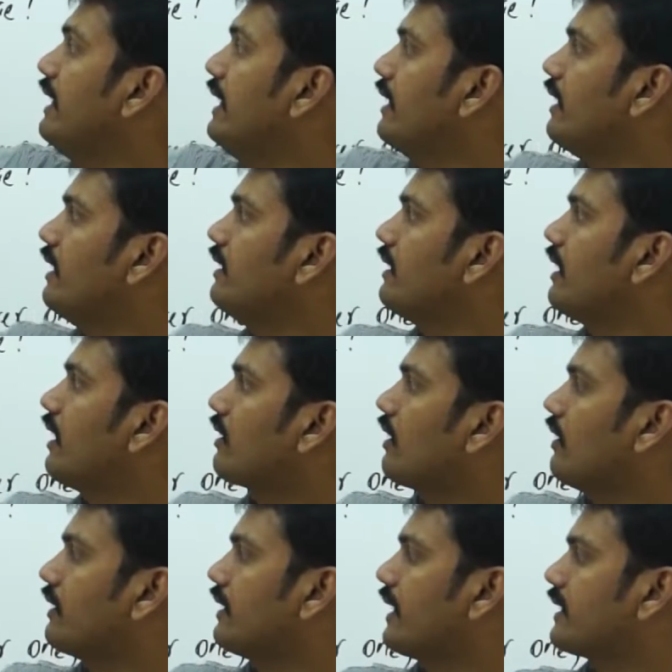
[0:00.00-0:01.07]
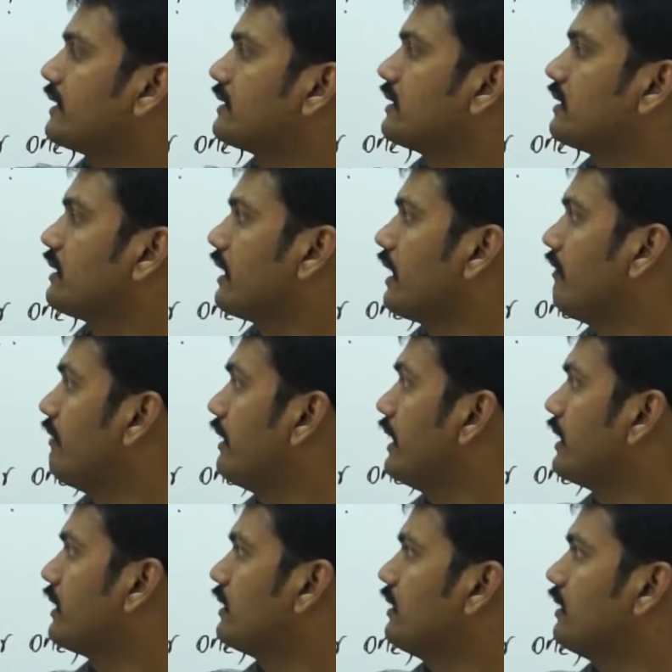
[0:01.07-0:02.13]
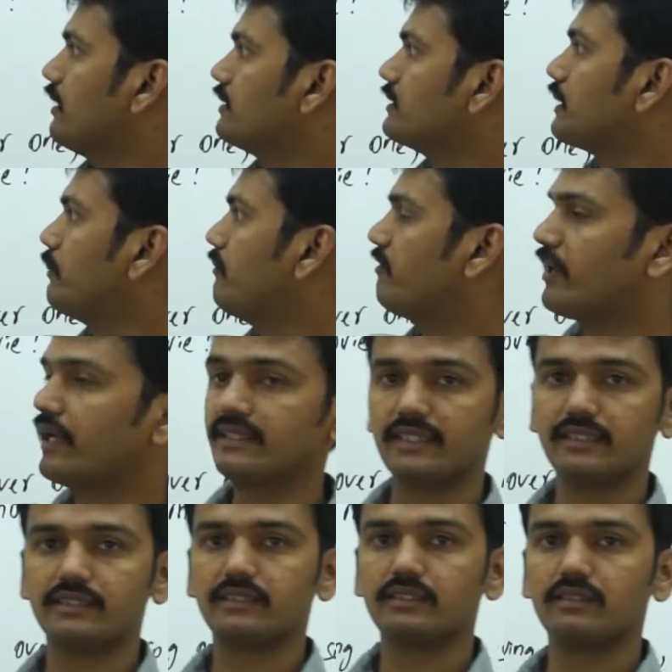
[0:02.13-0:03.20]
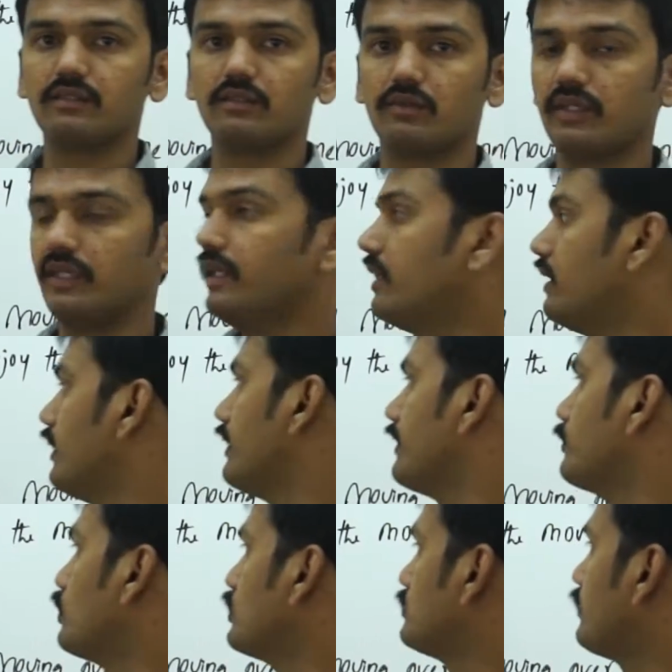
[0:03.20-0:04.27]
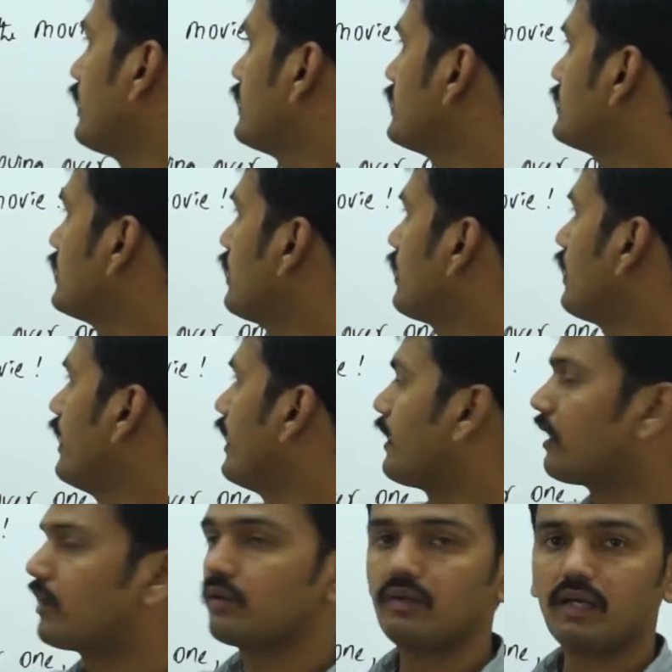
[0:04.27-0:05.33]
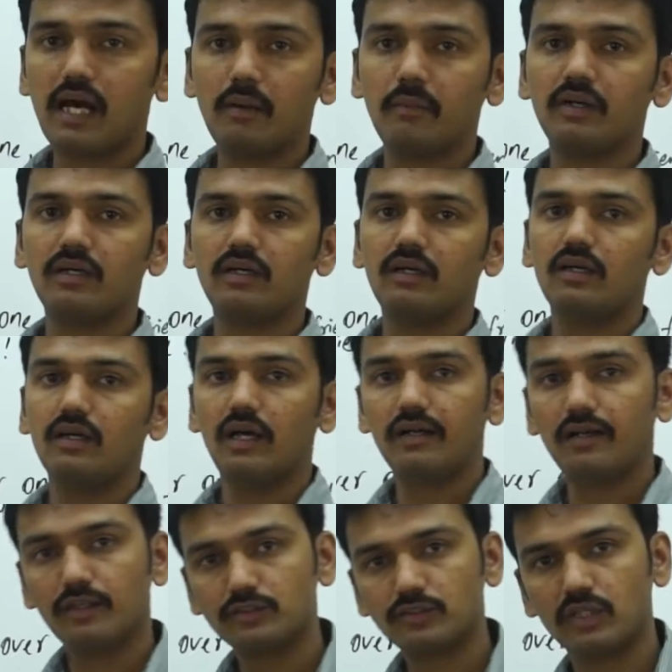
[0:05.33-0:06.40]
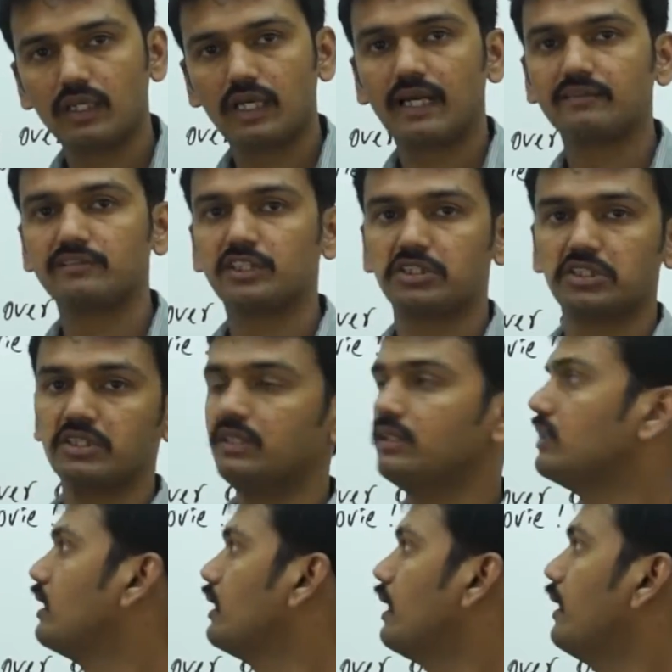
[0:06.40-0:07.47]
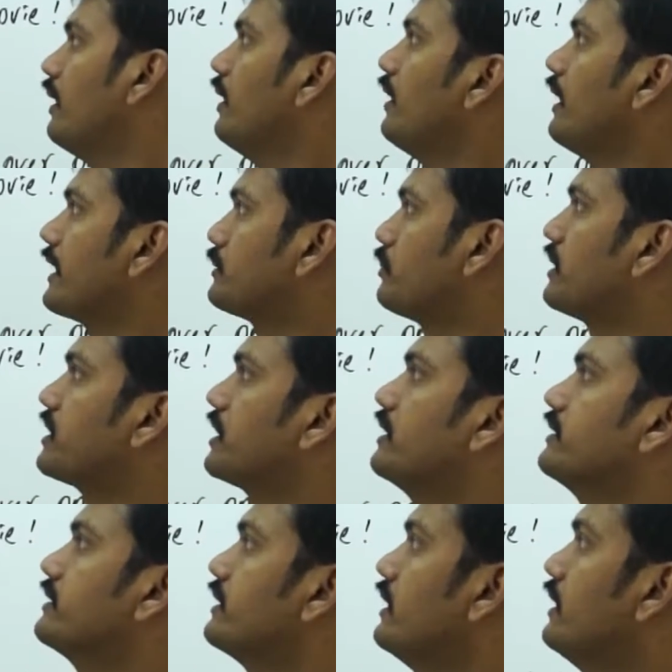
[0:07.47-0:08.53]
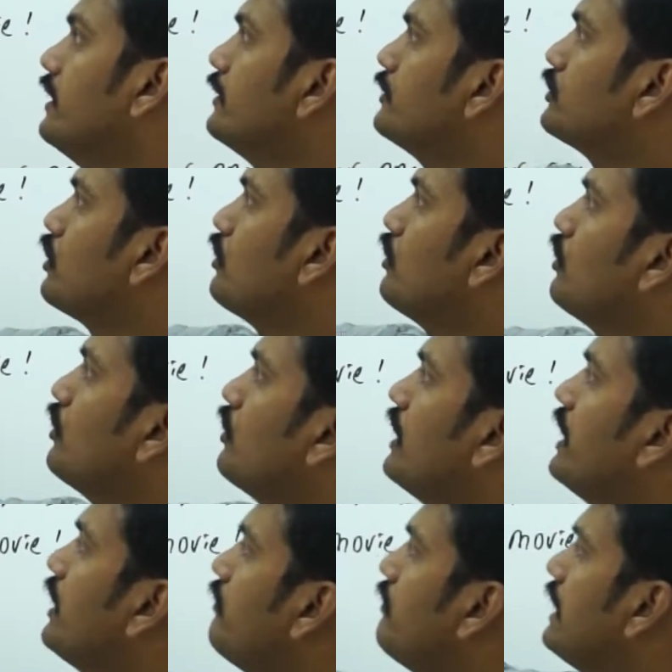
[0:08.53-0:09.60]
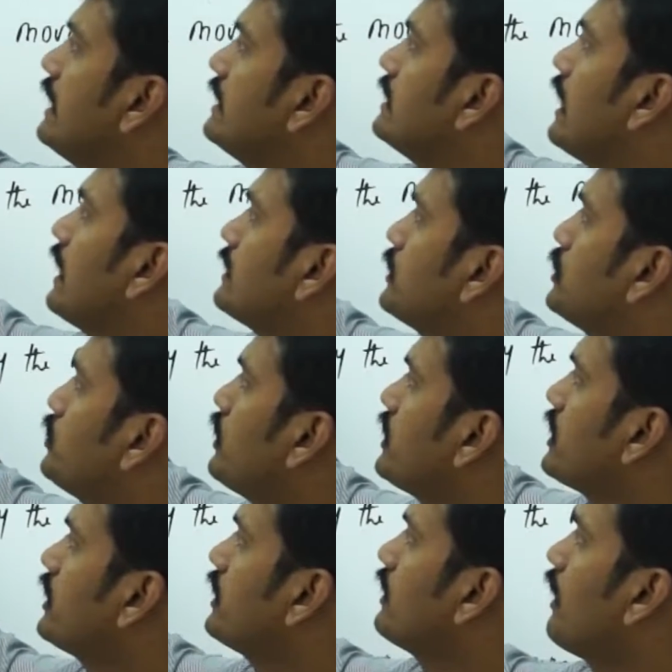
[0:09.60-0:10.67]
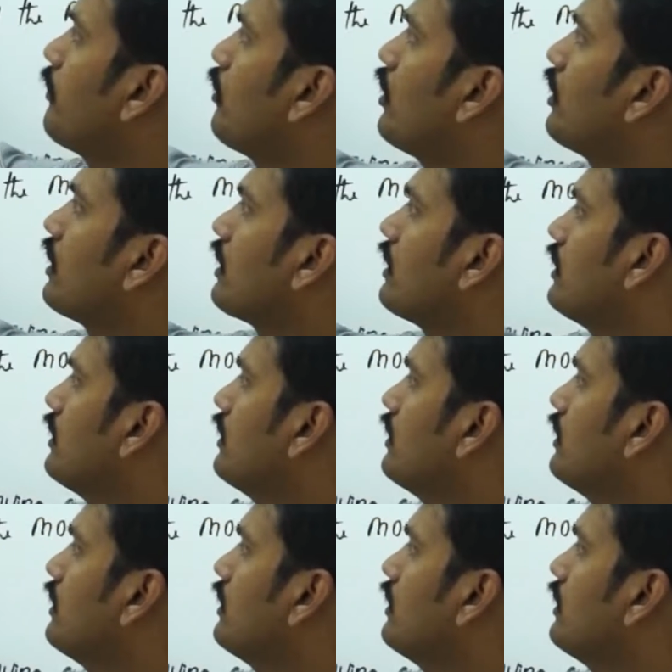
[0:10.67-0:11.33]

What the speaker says: will learn a context relevant some phrases, okay? Those phrases are related to grammar and also a conversation expressions. So here is a situation about